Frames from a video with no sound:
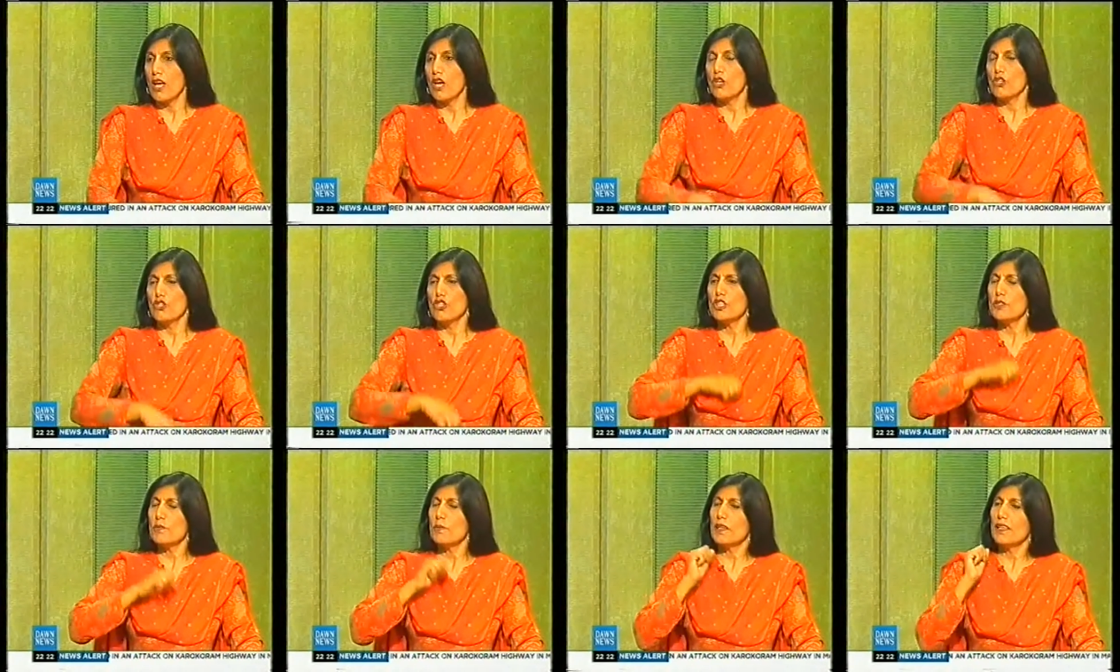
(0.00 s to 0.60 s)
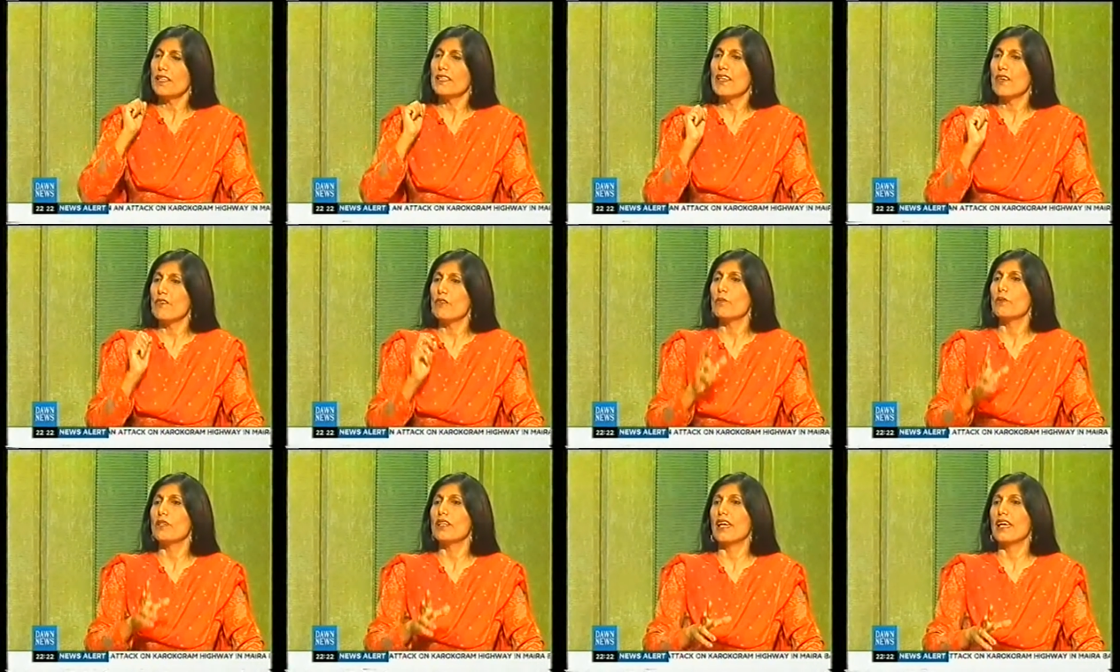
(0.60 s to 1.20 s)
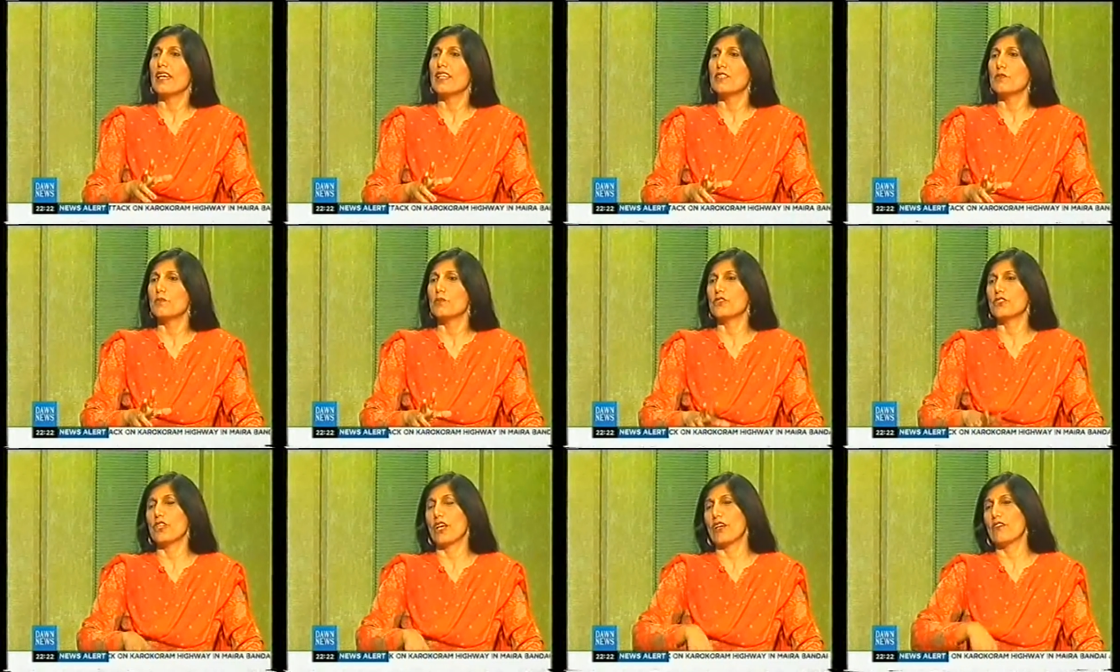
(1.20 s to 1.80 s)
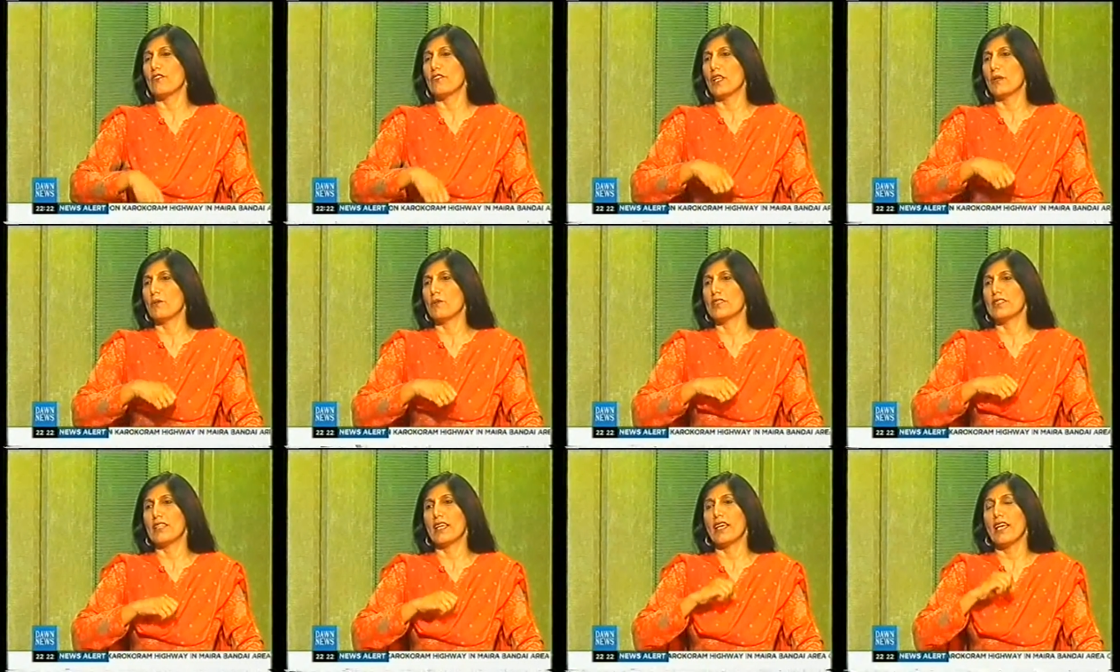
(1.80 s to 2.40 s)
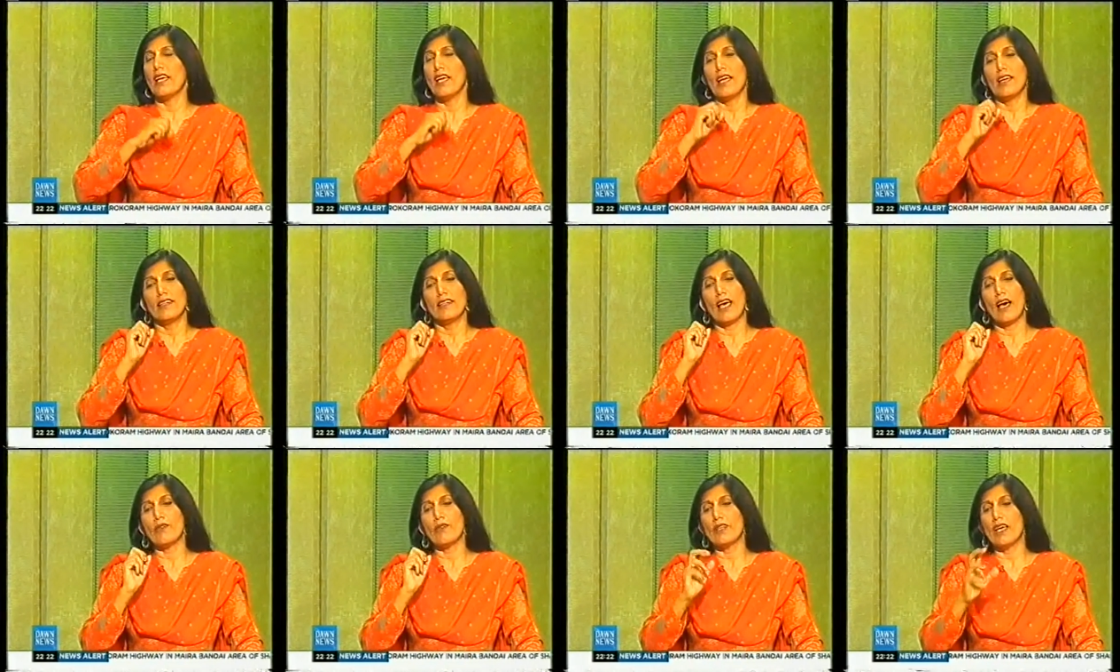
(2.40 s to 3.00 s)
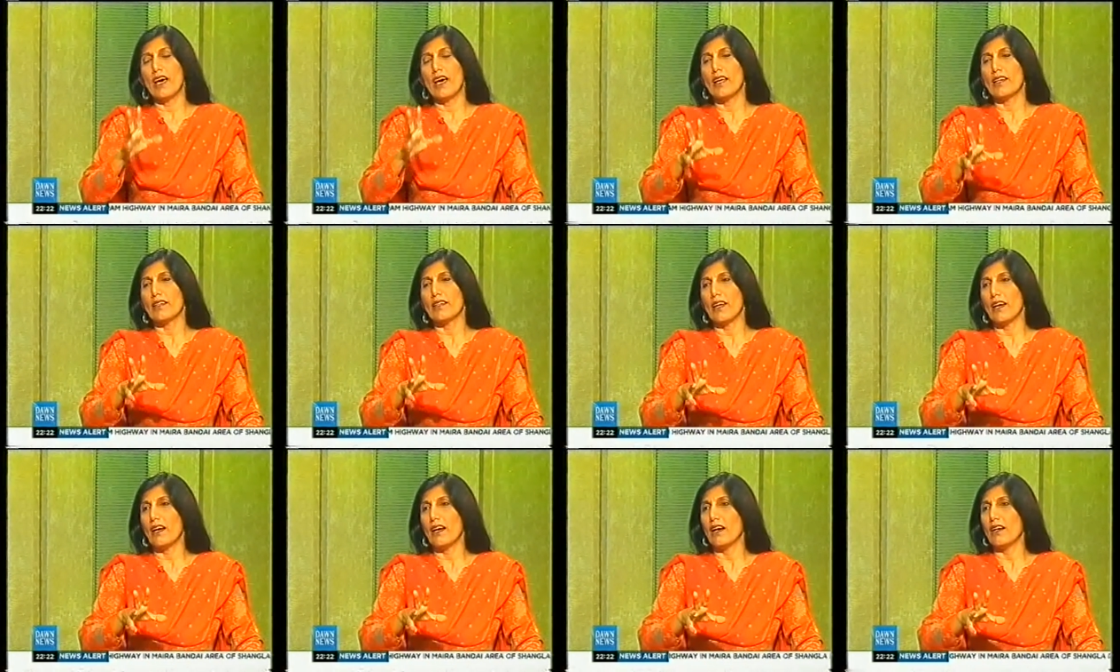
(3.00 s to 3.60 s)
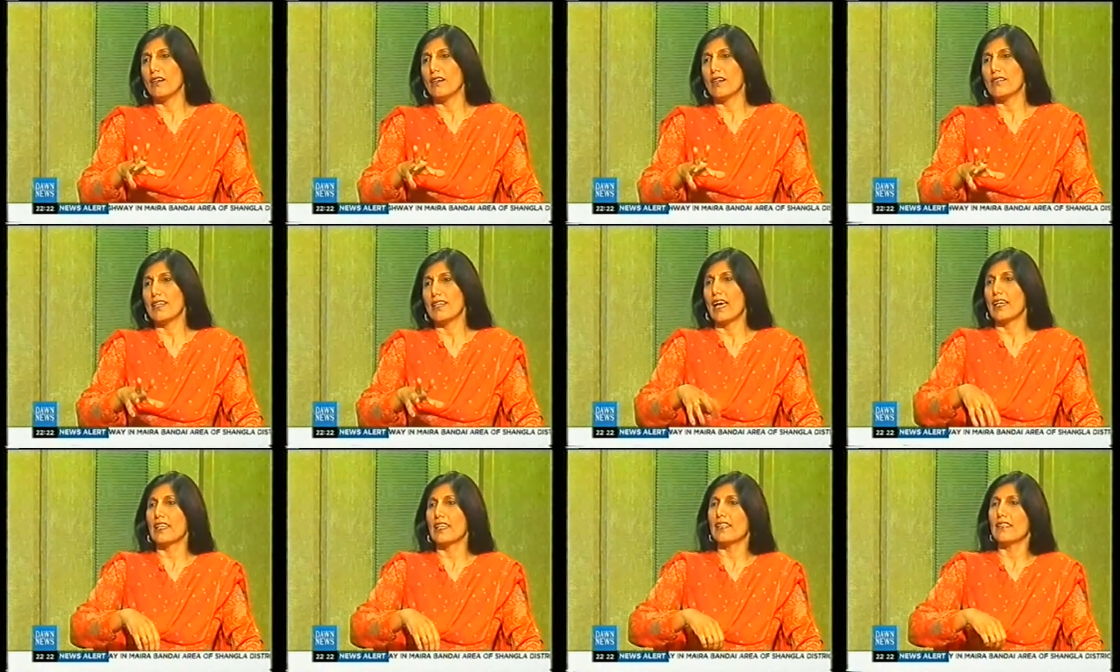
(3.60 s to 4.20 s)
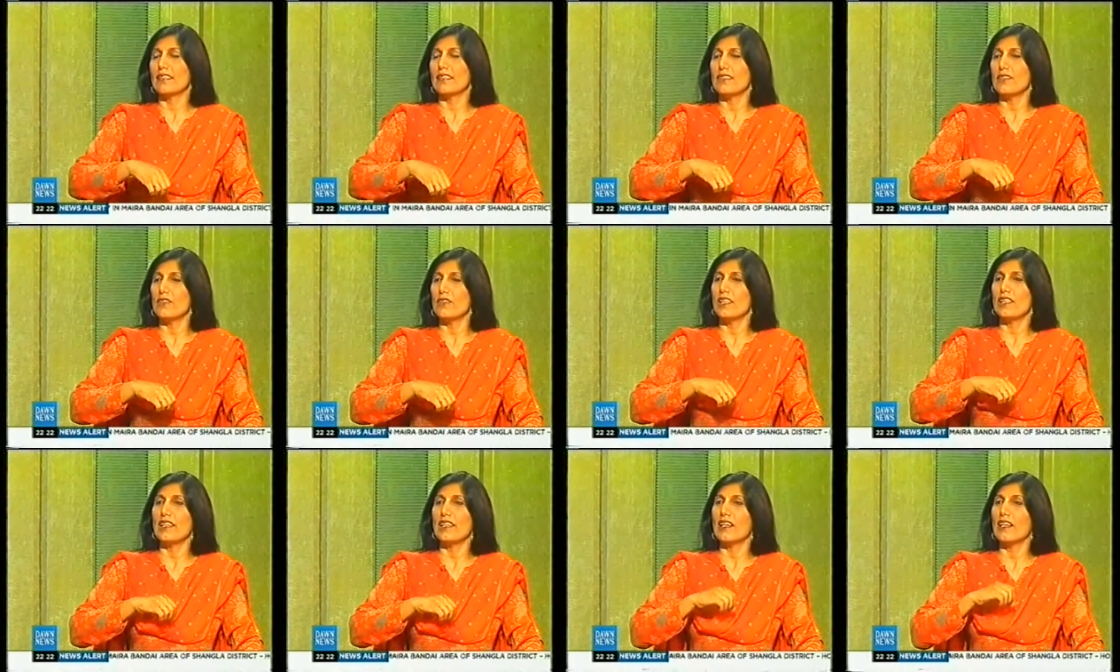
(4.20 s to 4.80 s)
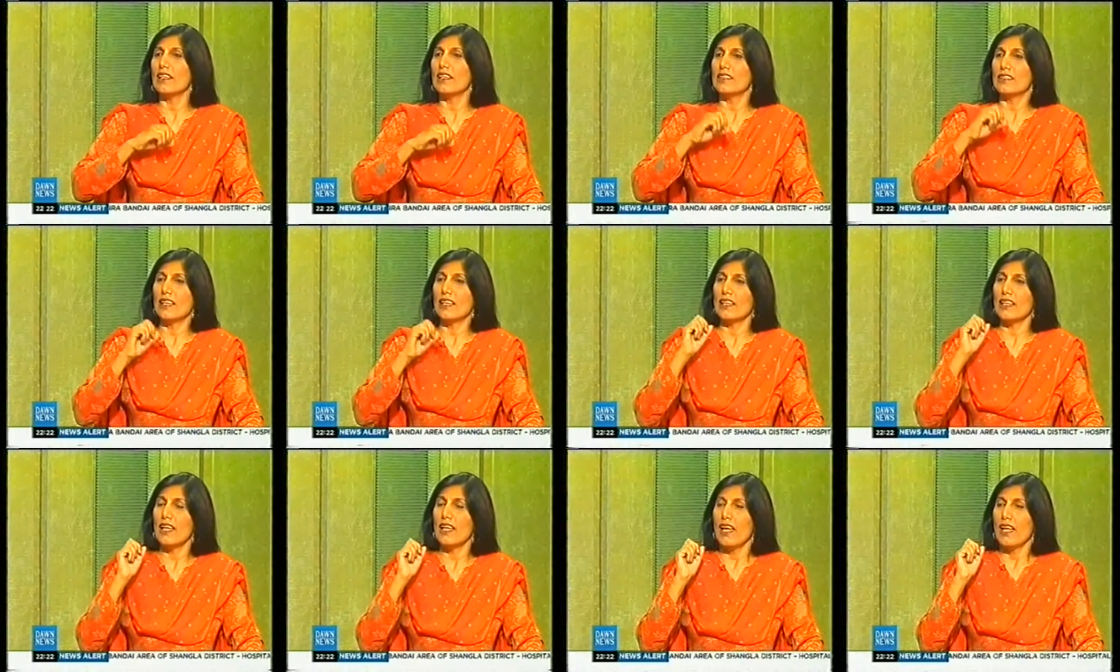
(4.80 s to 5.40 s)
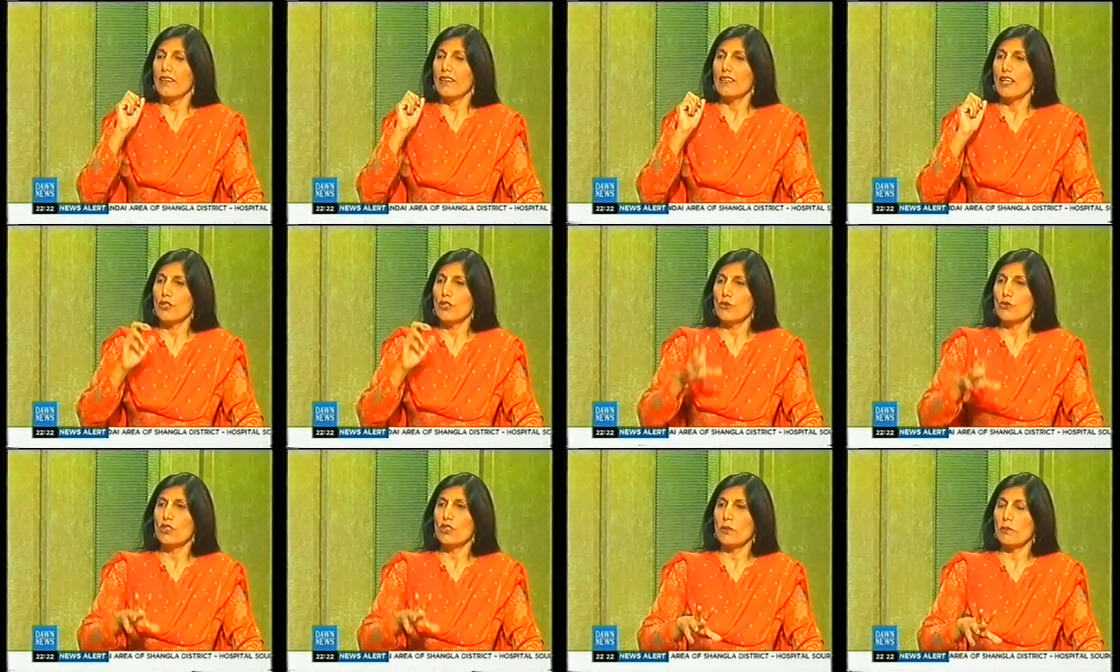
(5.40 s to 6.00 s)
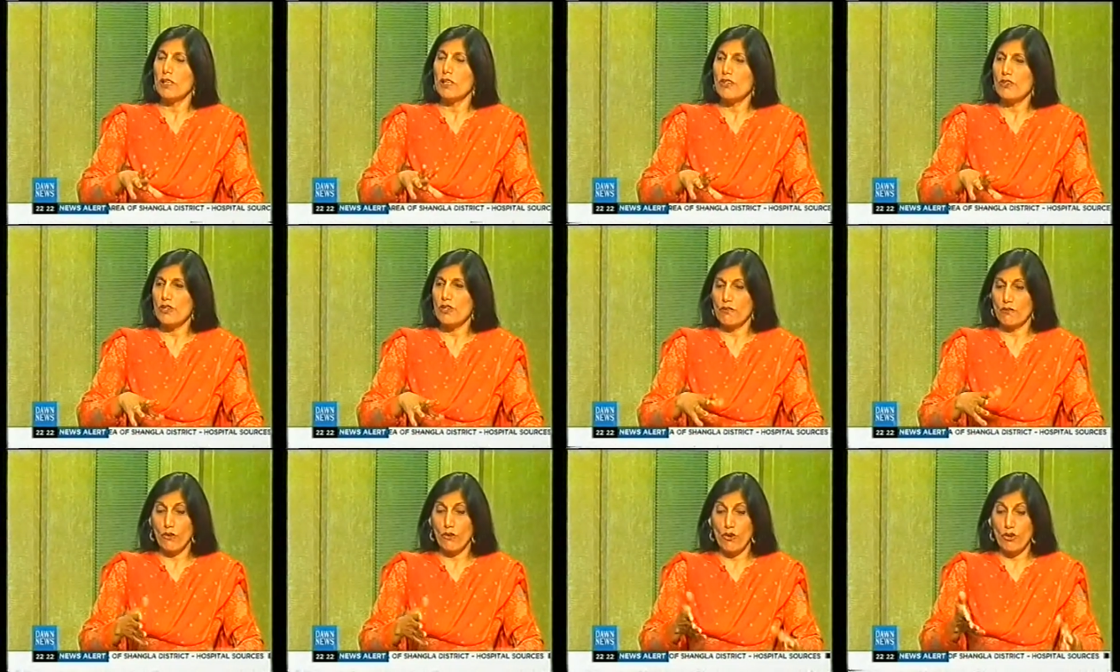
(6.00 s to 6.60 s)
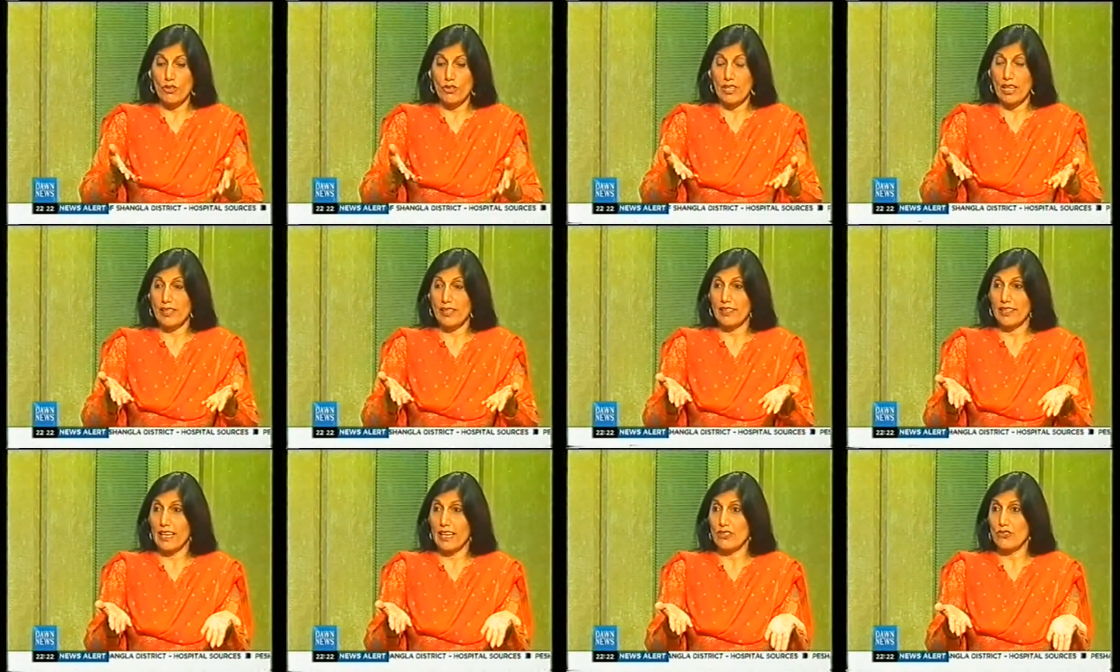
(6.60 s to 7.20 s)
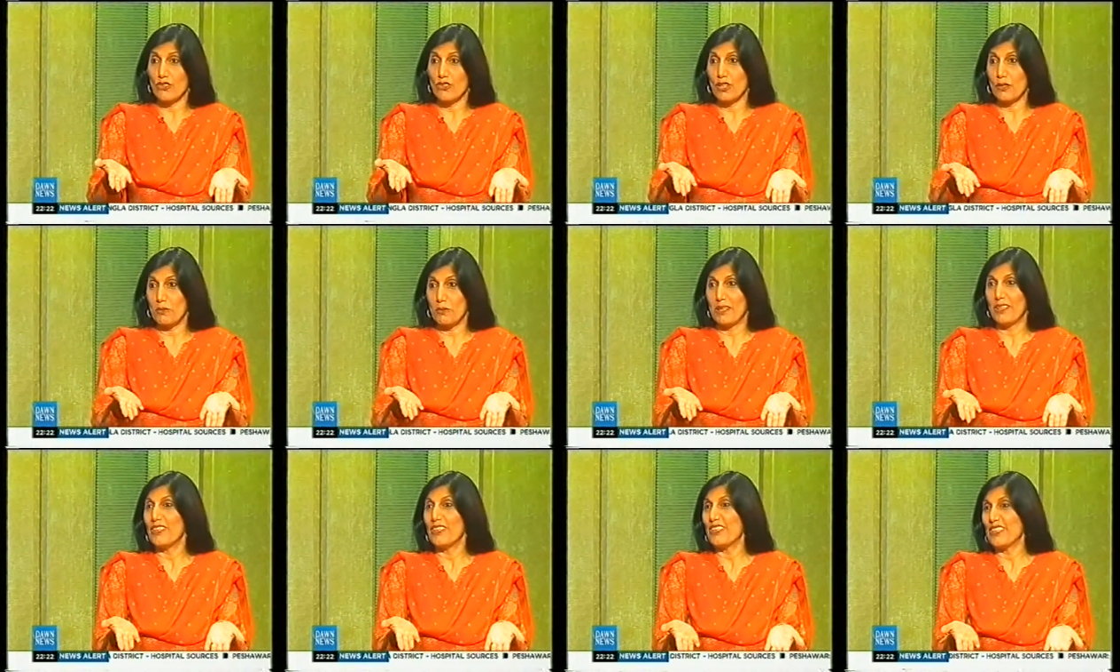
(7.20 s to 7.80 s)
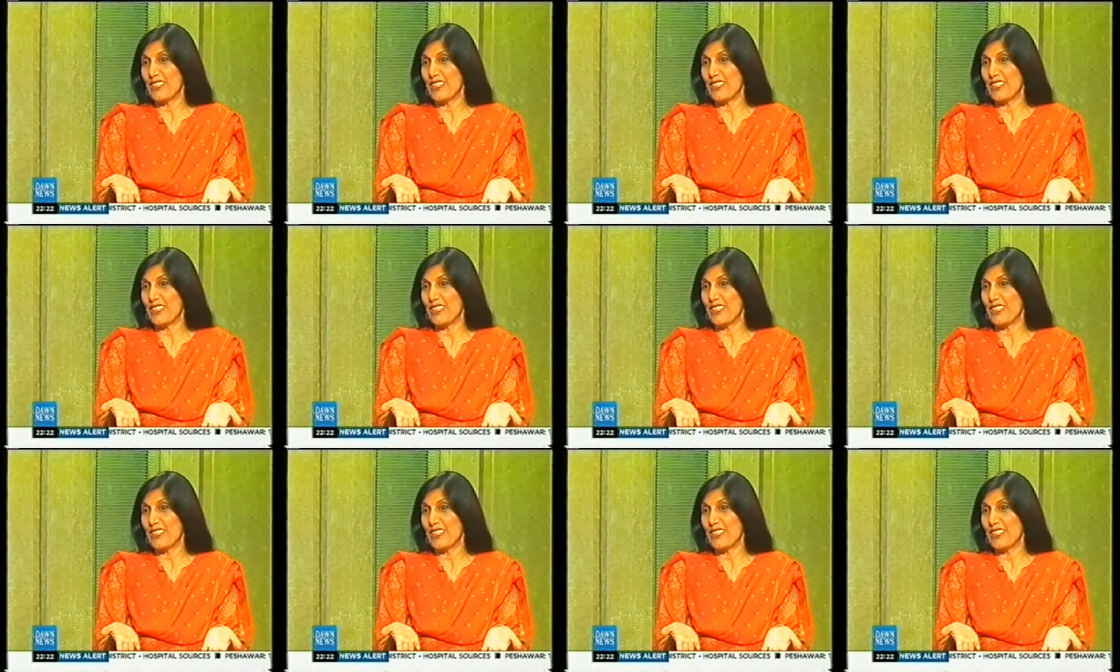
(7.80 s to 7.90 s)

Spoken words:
just because everybody hates Musharraf, they would say, now they are attacking the civilians and they're using military force, and yesterday we heard the